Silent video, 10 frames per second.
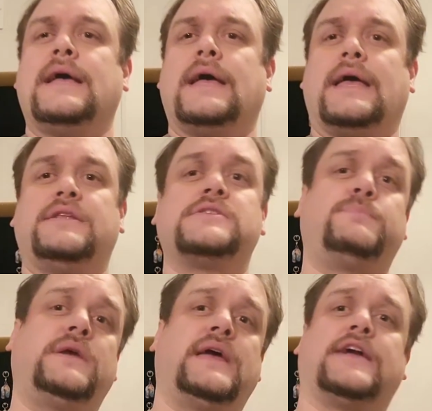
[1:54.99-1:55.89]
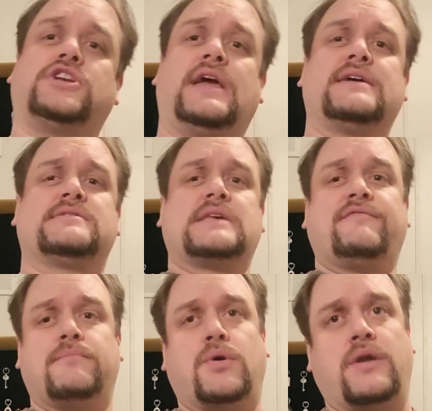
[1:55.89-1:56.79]
And this beer actually has
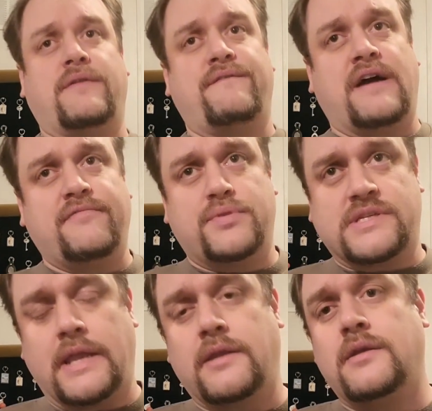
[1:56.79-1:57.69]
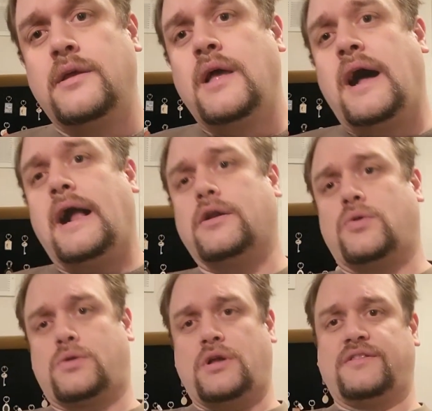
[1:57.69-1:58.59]
7.5%
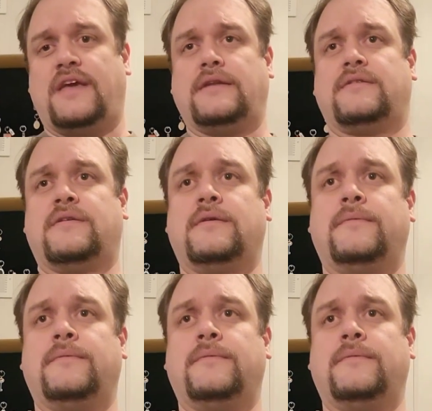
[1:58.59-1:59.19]
alcohol content.